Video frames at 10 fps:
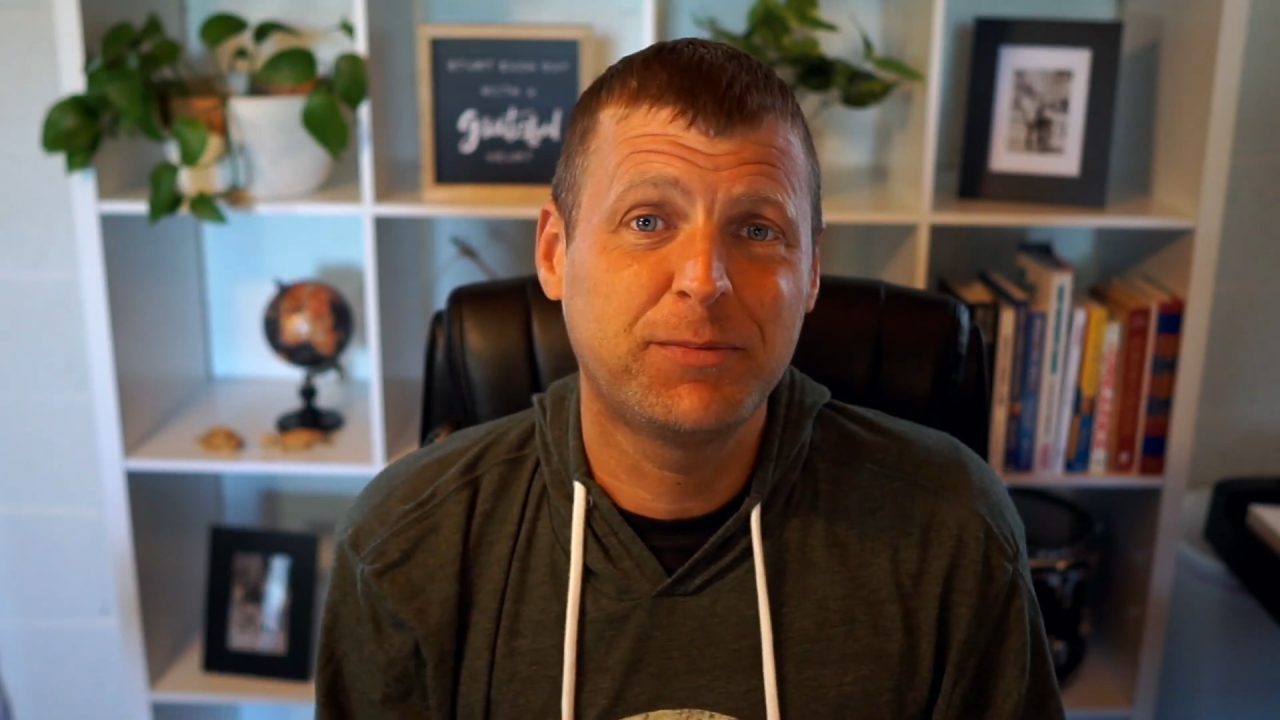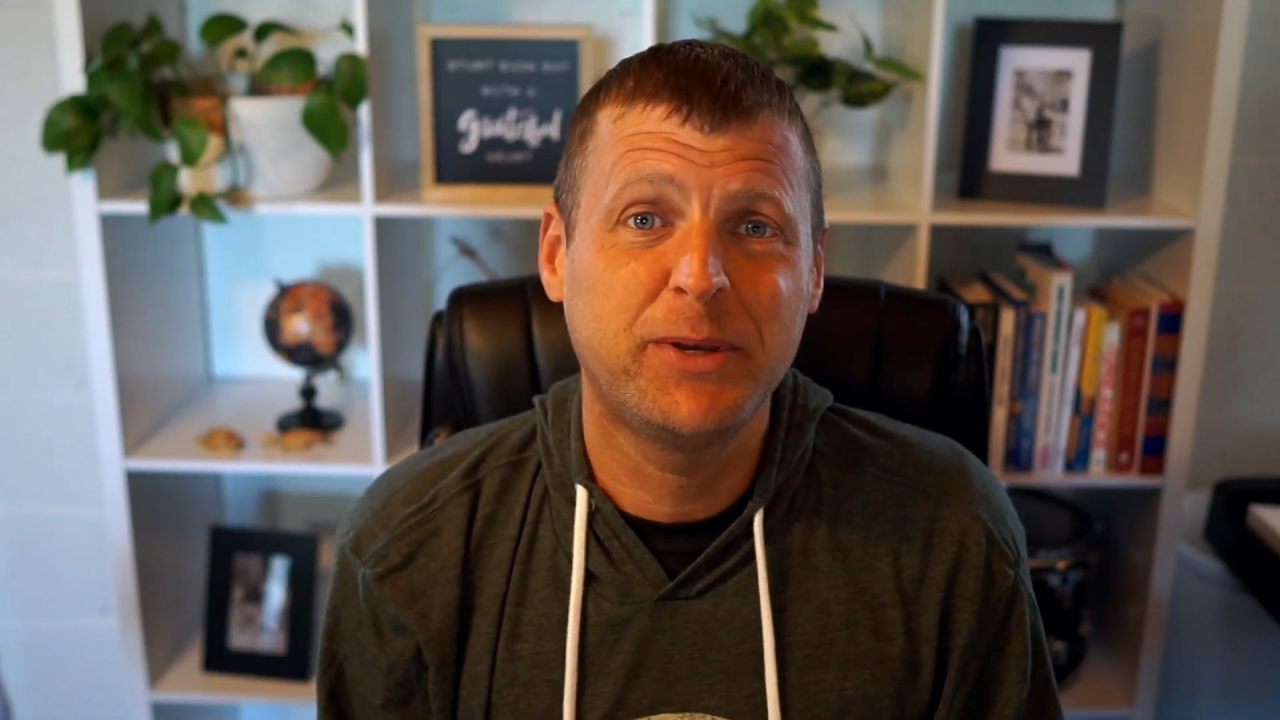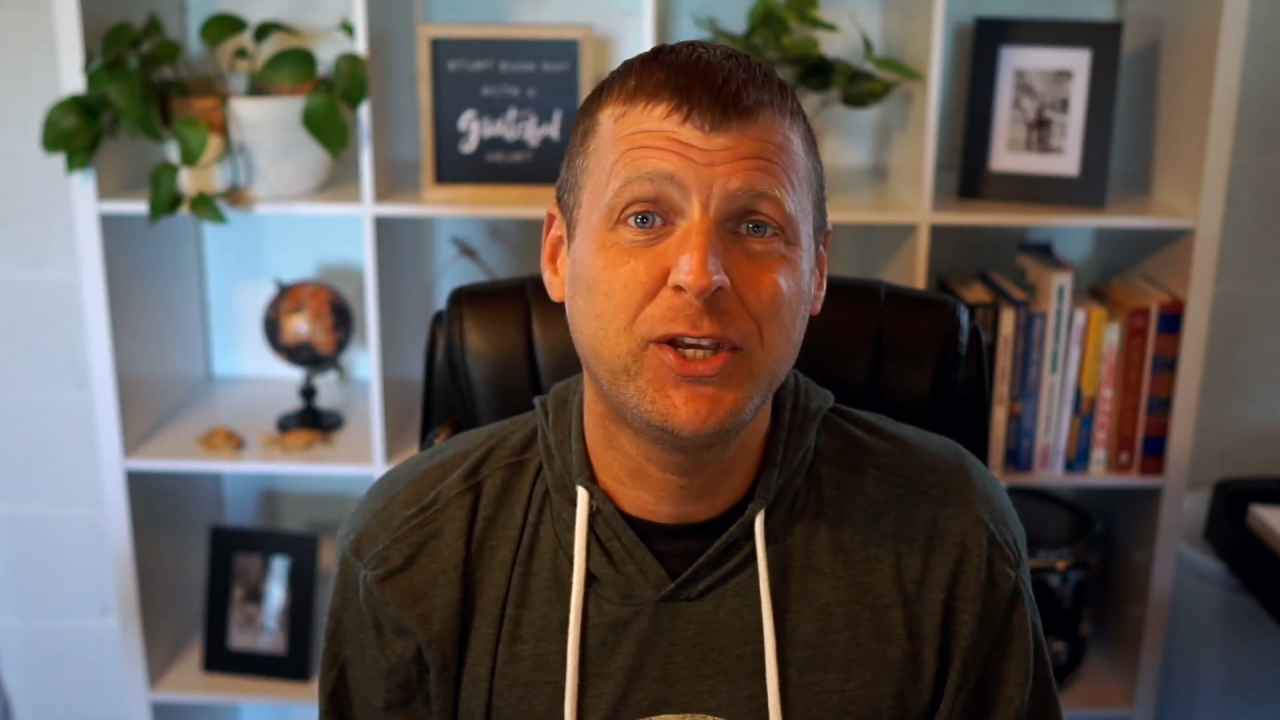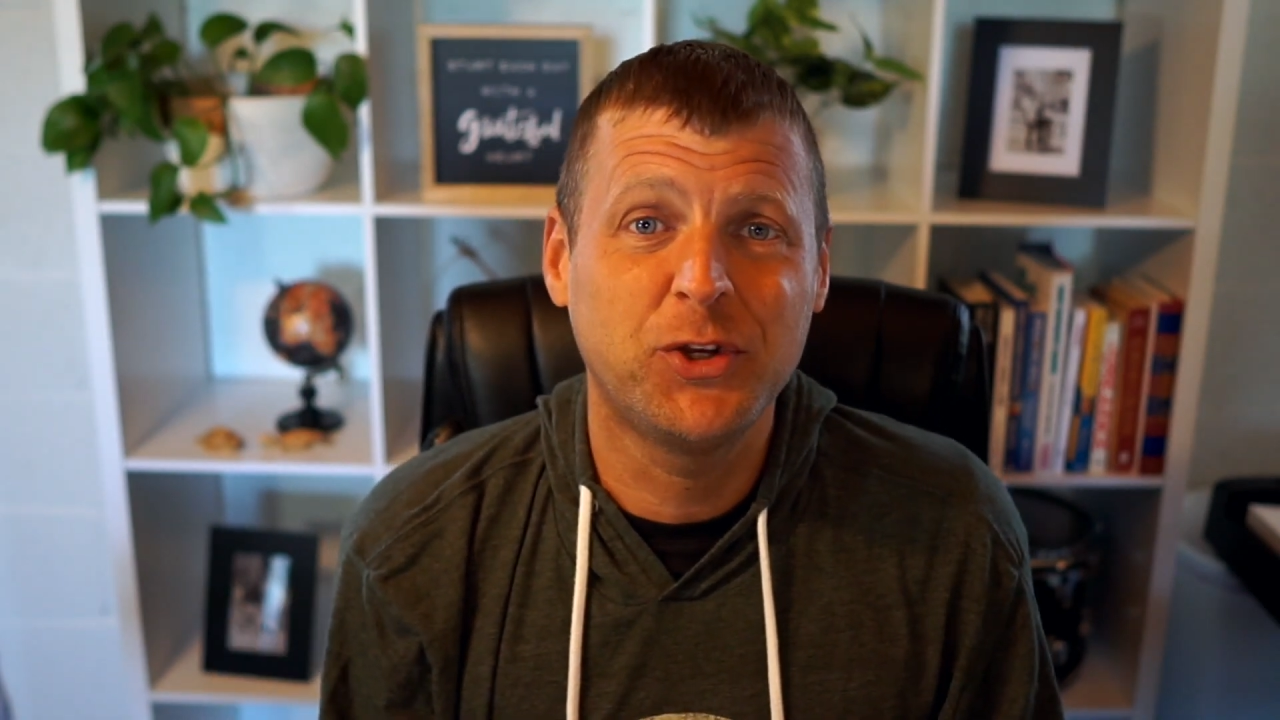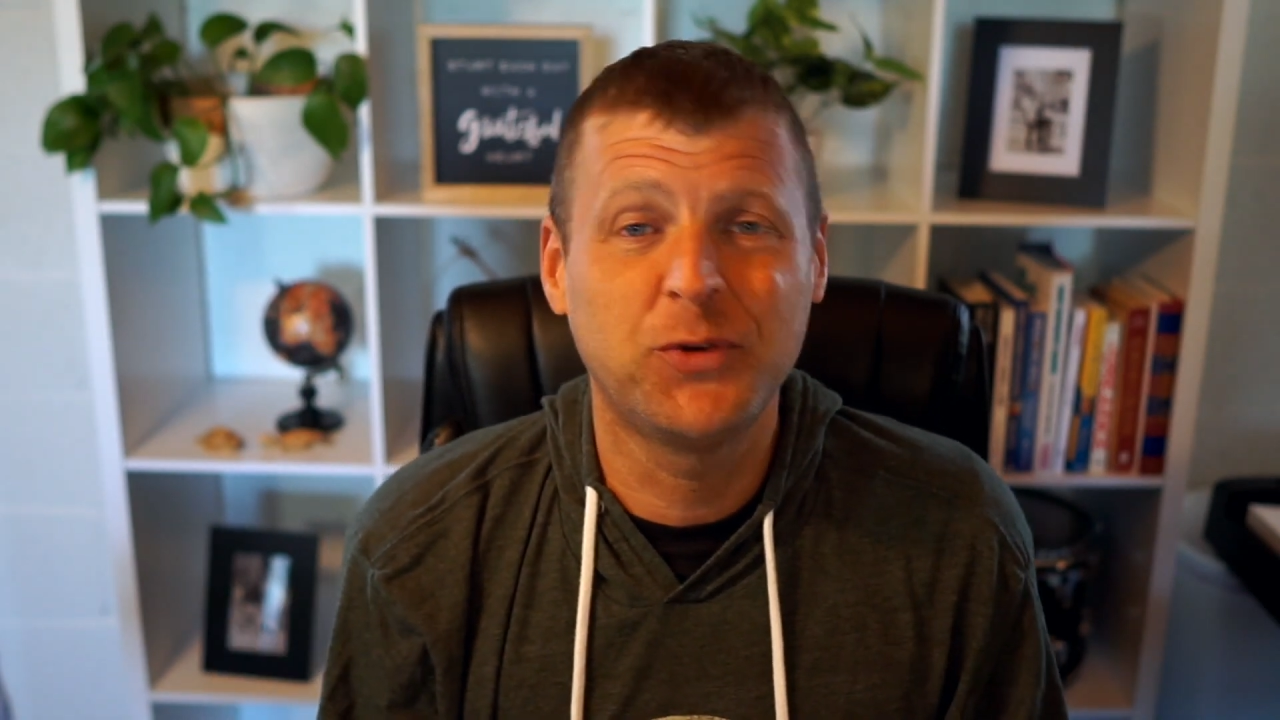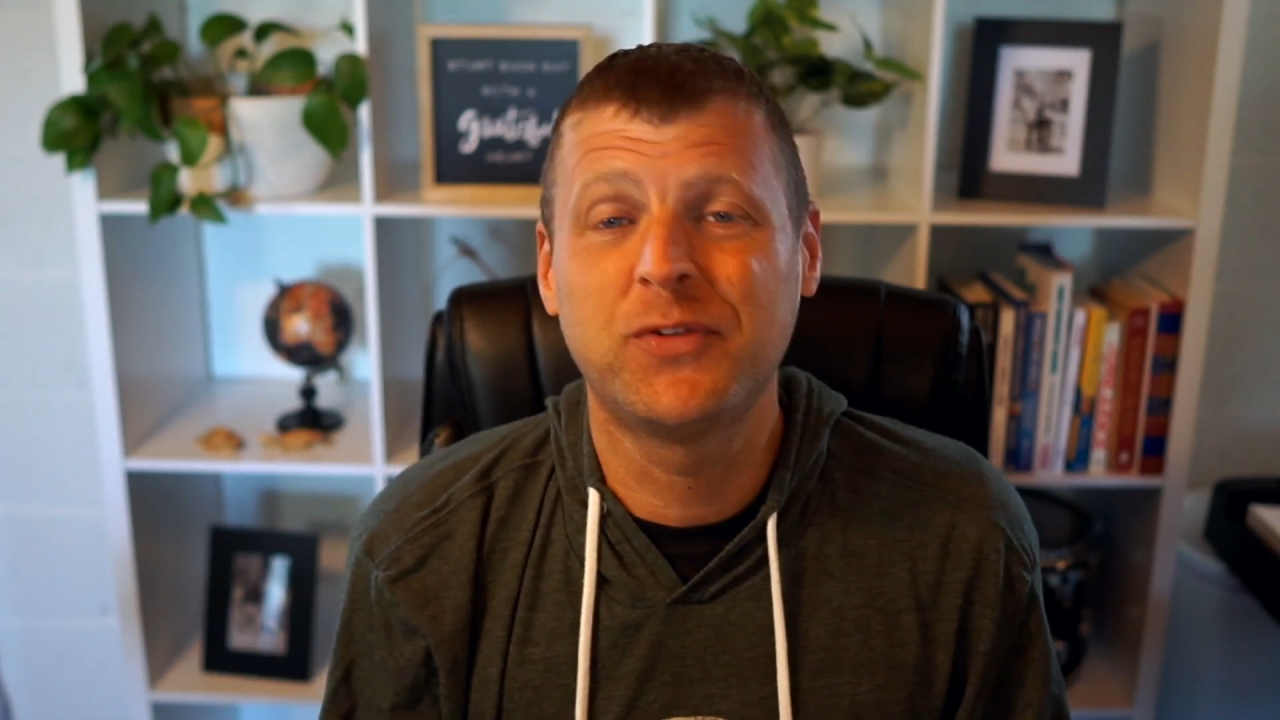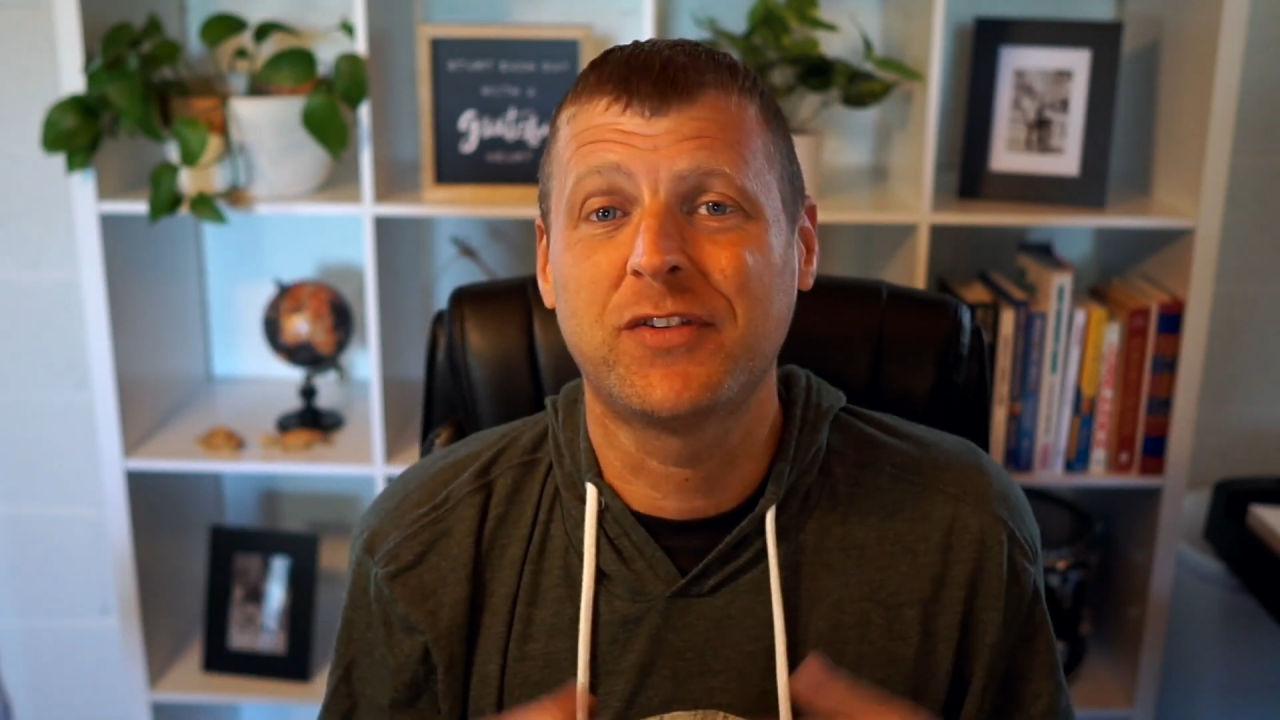be used